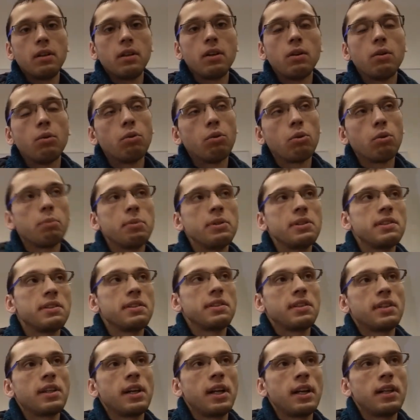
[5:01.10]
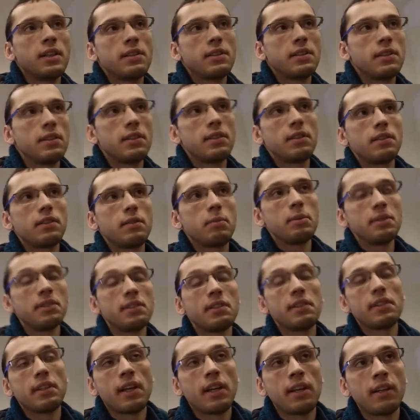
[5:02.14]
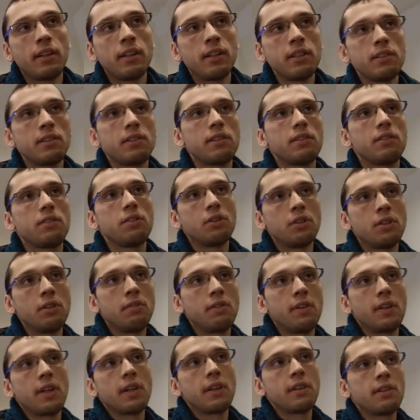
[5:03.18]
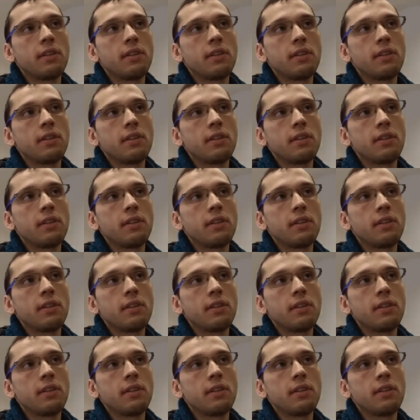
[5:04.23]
or business analyst certificate.